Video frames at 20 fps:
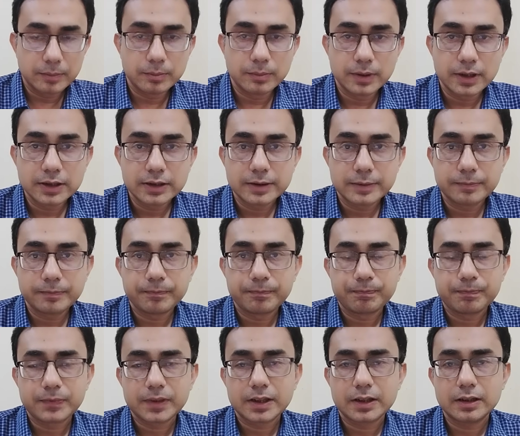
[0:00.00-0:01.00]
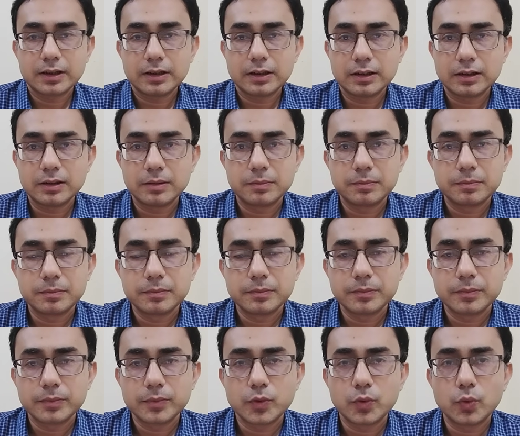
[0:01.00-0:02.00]
But
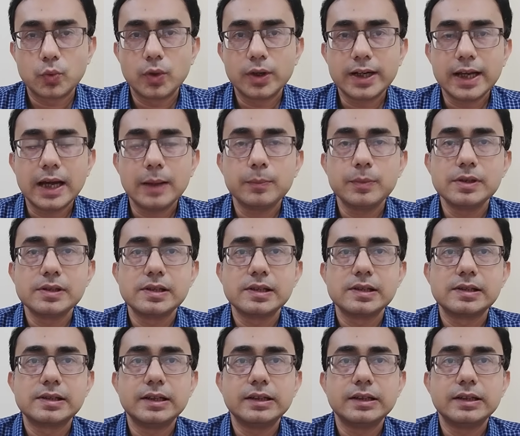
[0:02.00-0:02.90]
what happens is